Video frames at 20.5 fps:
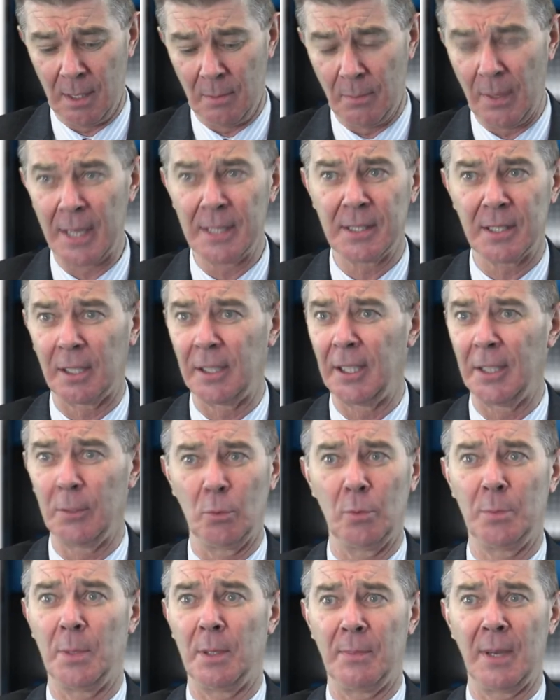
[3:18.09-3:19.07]
Basically
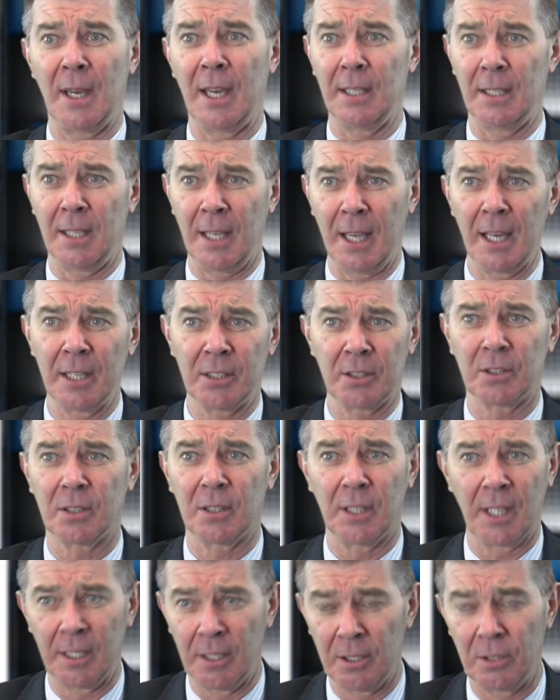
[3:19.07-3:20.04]
we'll be paid cash
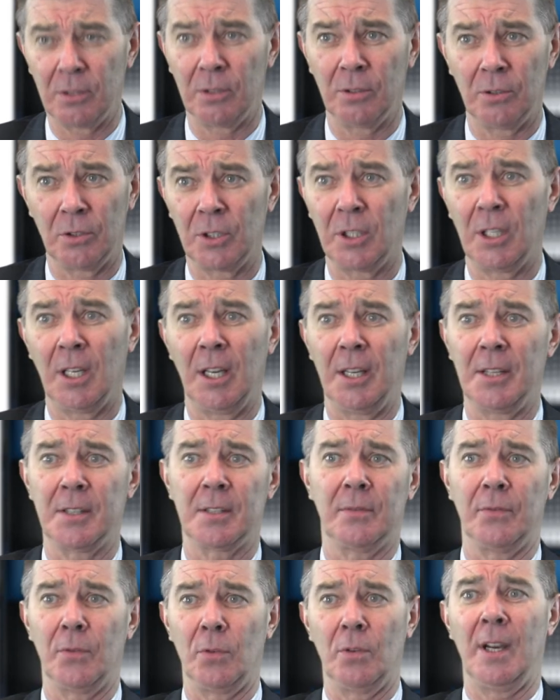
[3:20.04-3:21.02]
and issued
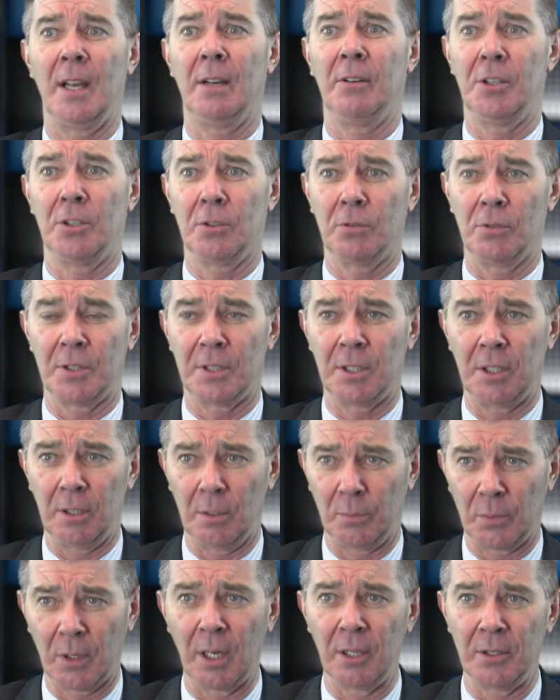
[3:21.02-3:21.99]
shares for our interest in
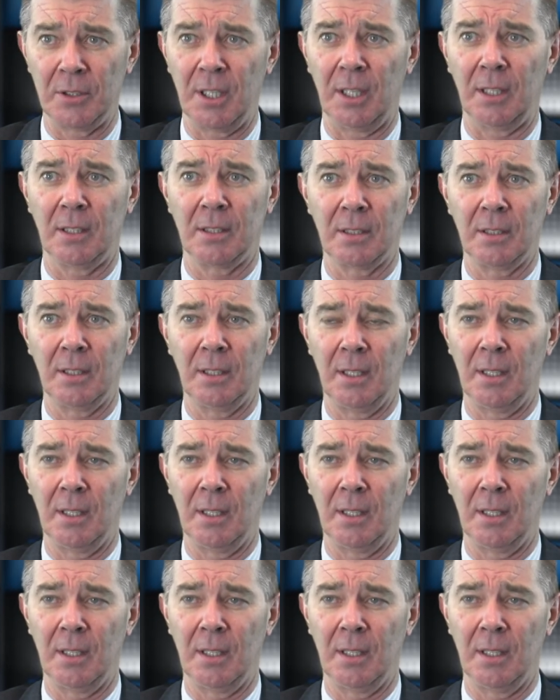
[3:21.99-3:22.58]
the project.